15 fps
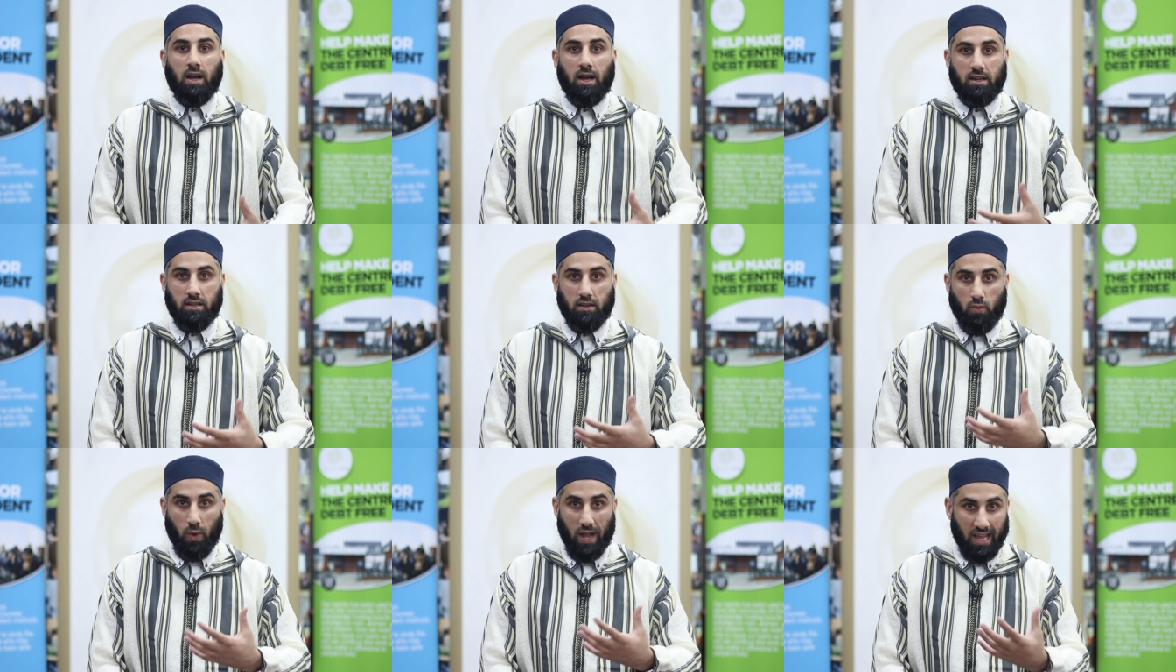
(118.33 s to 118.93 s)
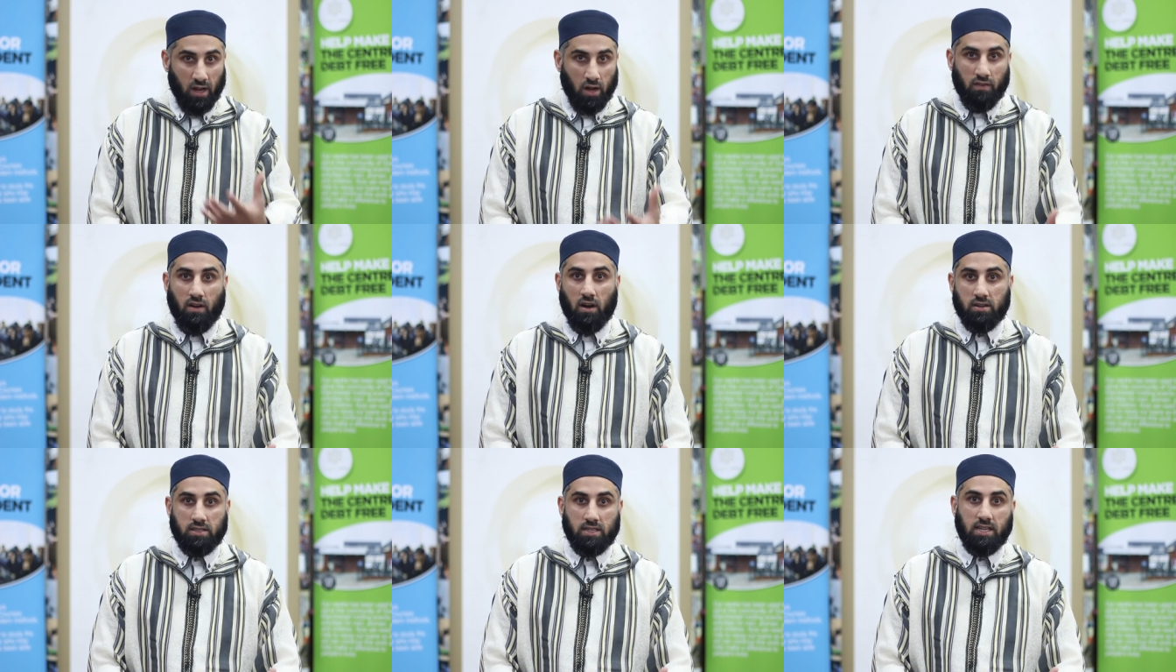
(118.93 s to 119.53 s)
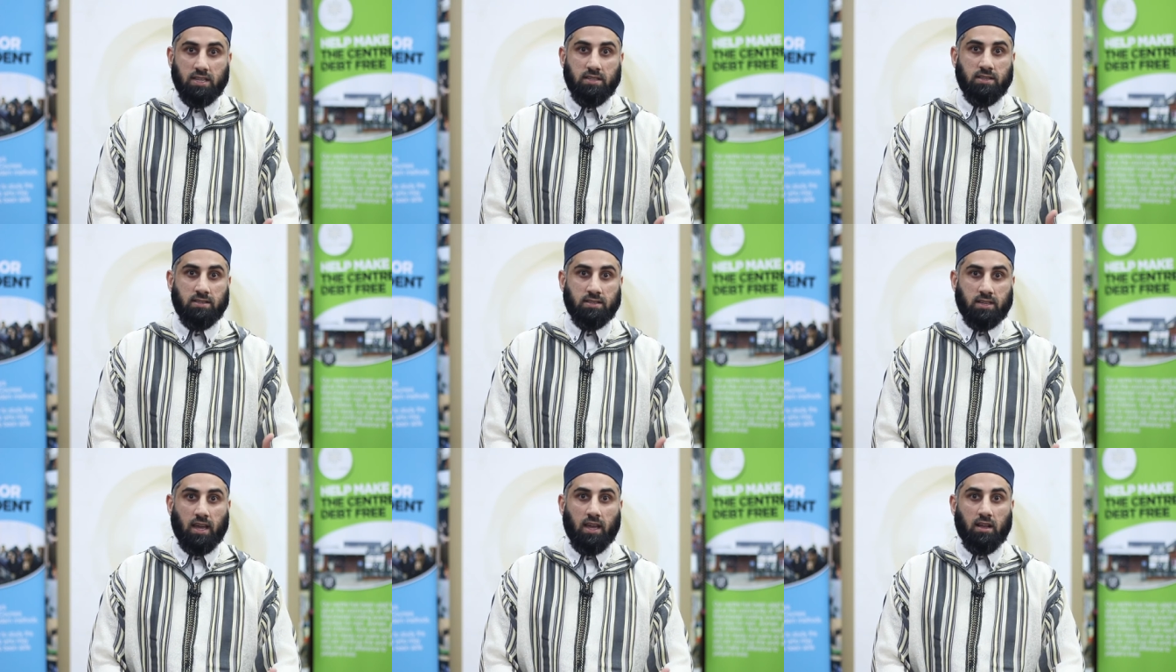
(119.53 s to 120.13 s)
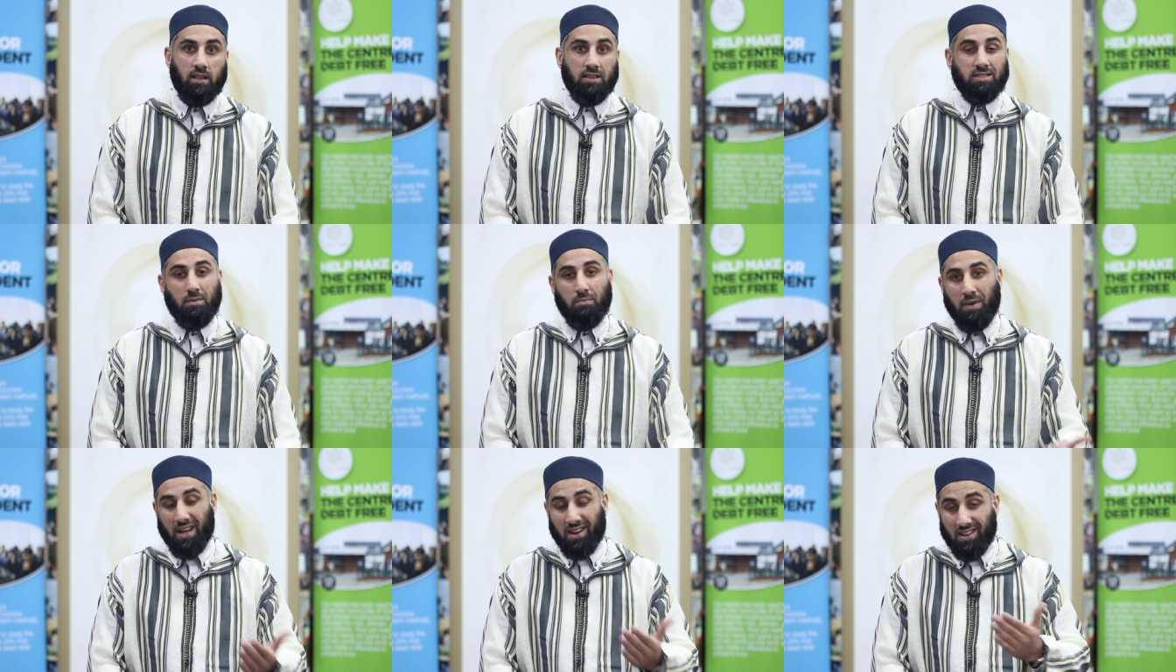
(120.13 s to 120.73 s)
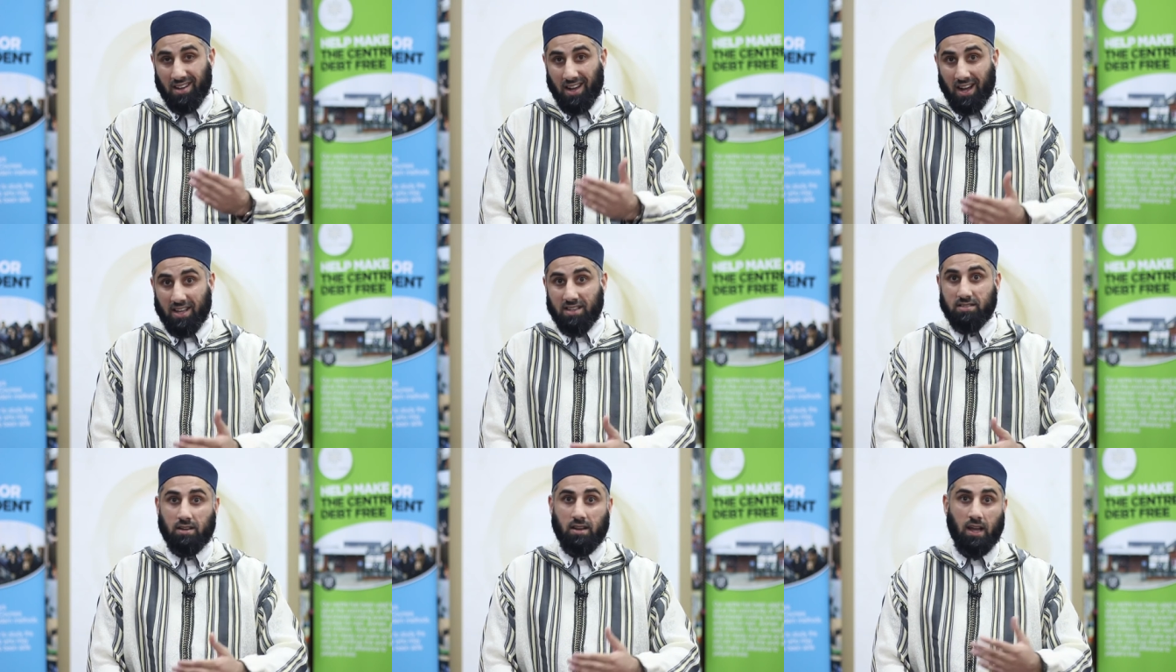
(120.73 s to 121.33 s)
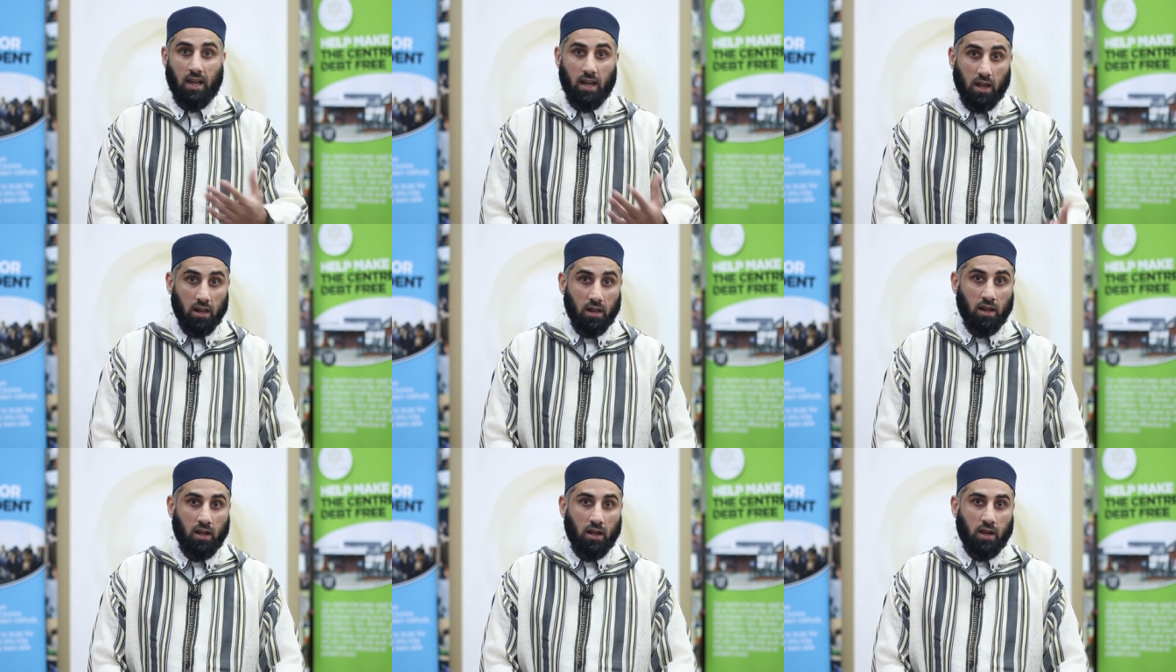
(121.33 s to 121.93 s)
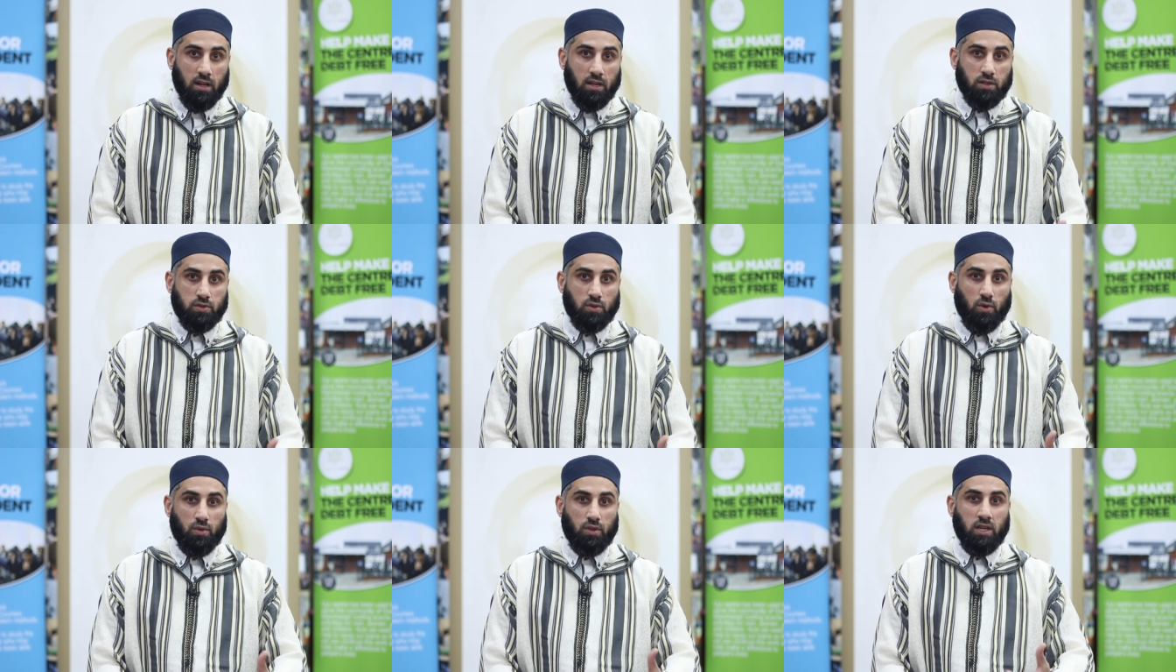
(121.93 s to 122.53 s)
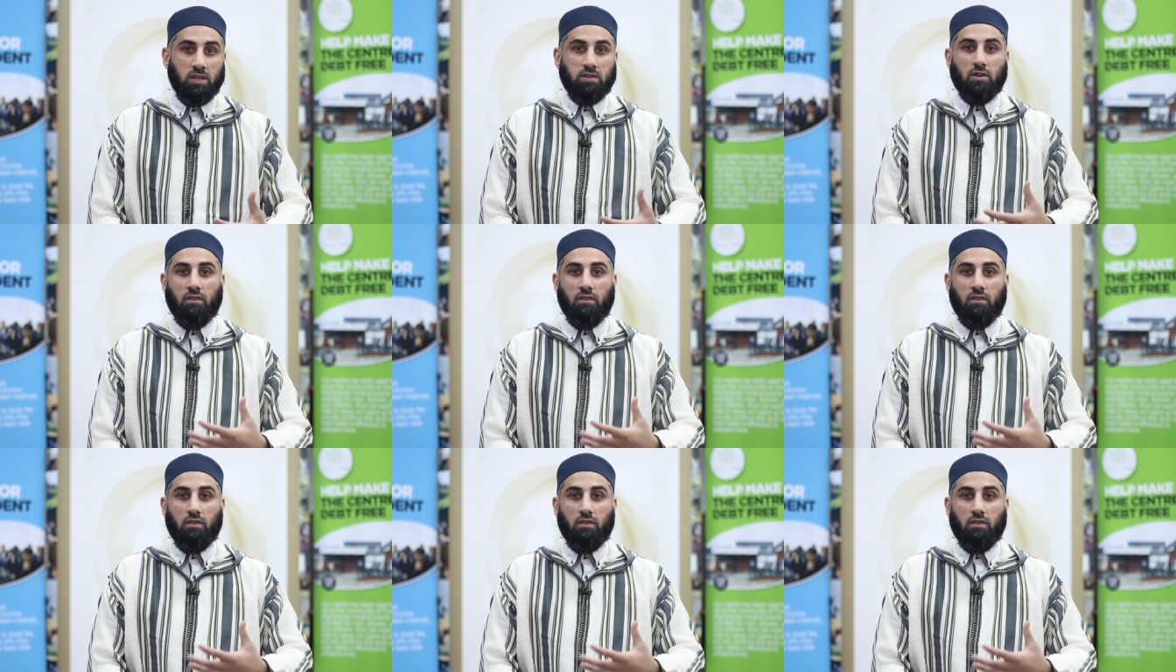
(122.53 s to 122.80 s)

and the weighing of our deeds in scales, and paradise and hell. So these